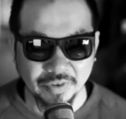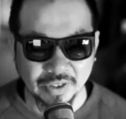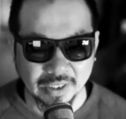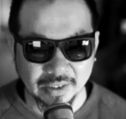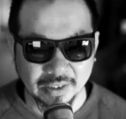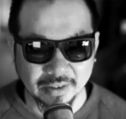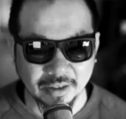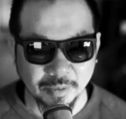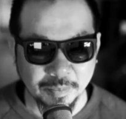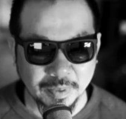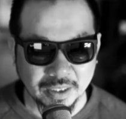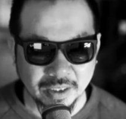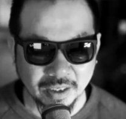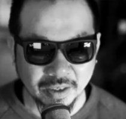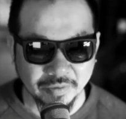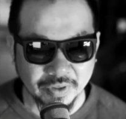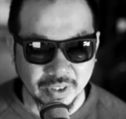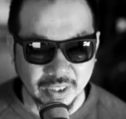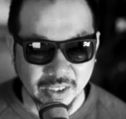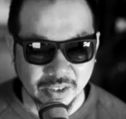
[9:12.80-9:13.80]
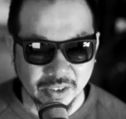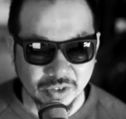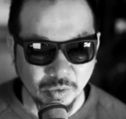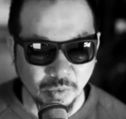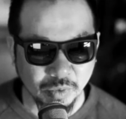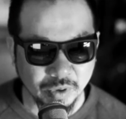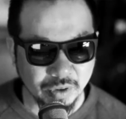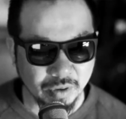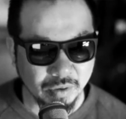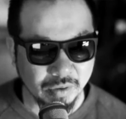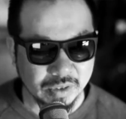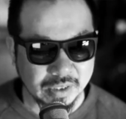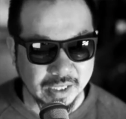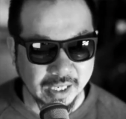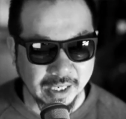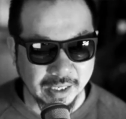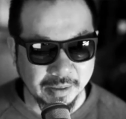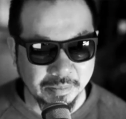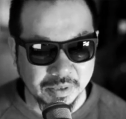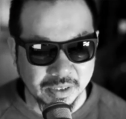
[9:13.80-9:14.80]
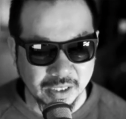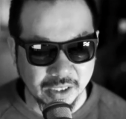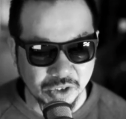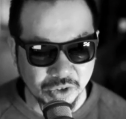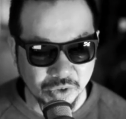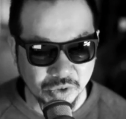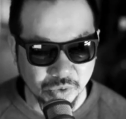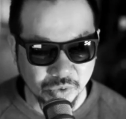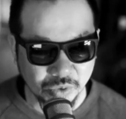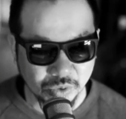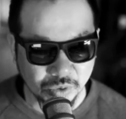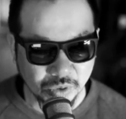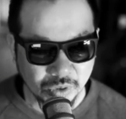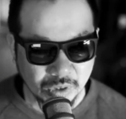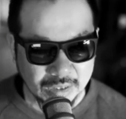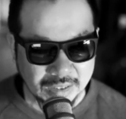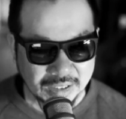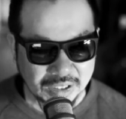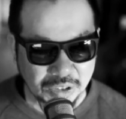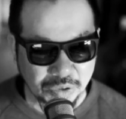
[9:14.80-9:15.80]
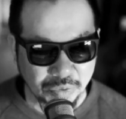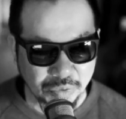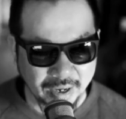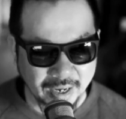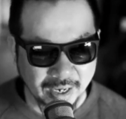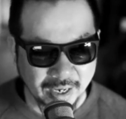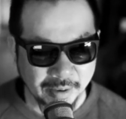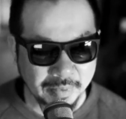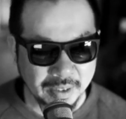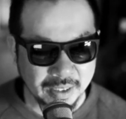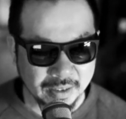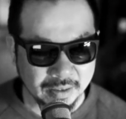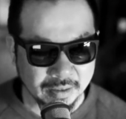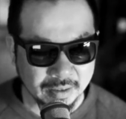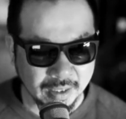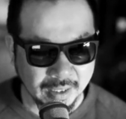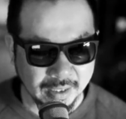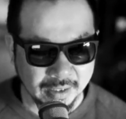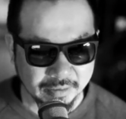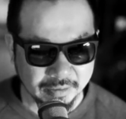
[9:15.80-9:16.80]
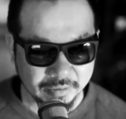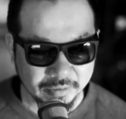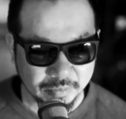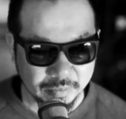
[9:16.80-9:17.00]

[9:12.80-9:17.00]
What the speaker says: it. It's not one of those games that you cram in like,